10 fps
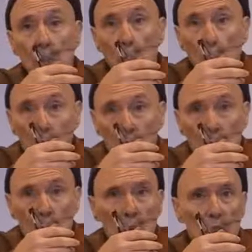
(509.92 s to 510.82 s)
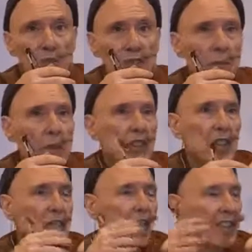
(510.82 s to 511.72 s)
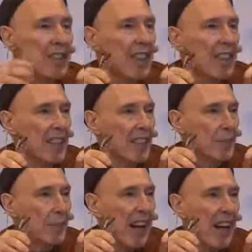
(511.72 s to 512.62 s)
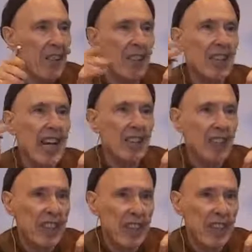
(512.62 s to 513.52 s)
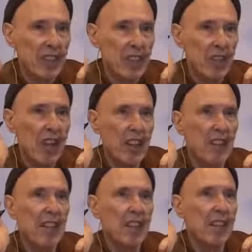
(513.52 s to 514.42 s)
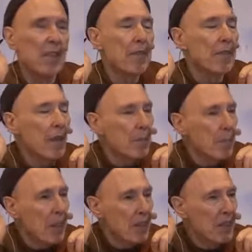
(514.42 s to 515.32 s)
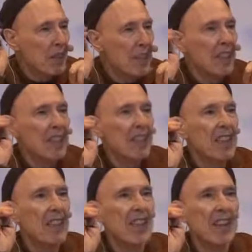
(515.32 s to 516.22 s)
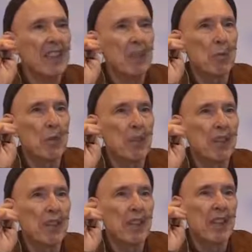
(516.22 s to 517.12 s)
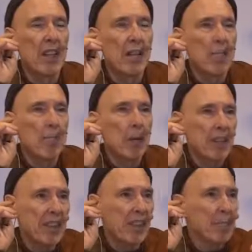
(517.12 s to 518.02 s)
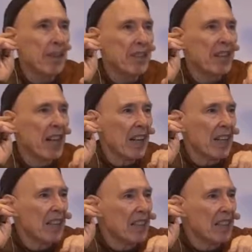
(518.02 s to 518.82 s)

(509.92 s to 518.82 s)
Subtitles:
One of the words which is translated as path is actually constructed from pada, and that is the word patipada.